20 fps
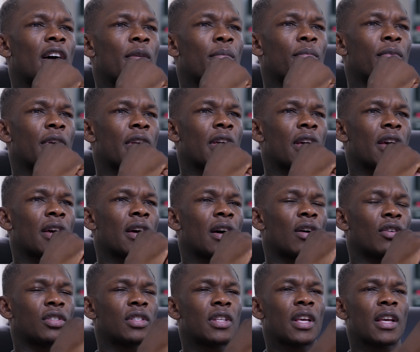But yeah, I
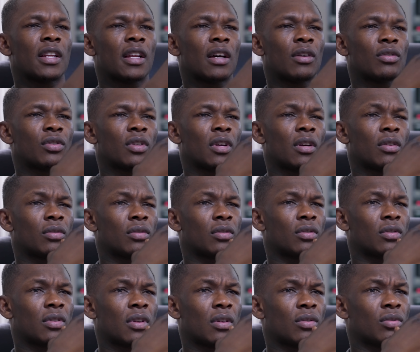was taking
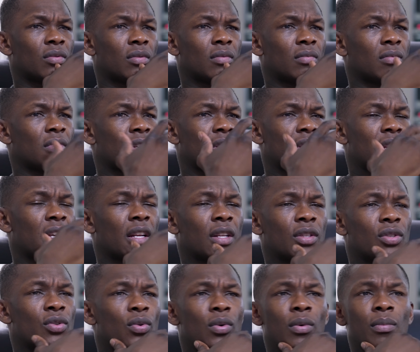it
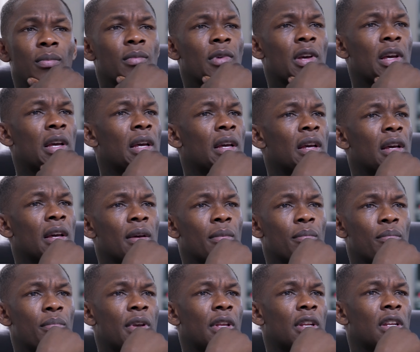to him,
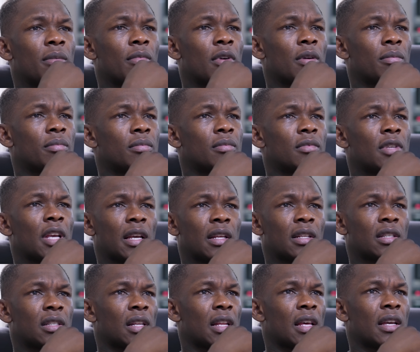beating him up, taking
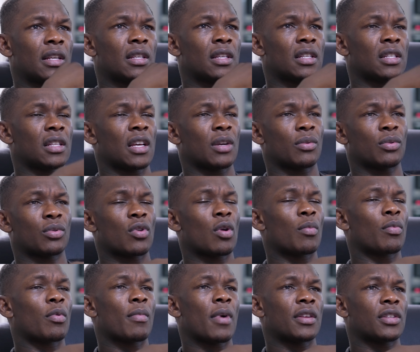his legs. His leg was
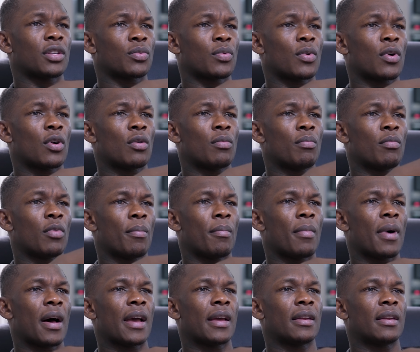compromised as well, but
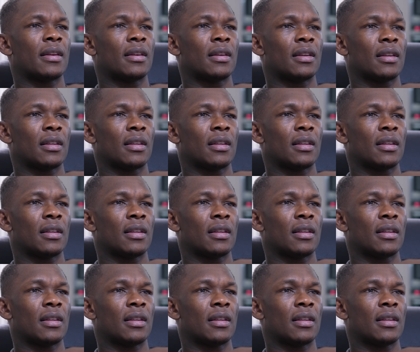mine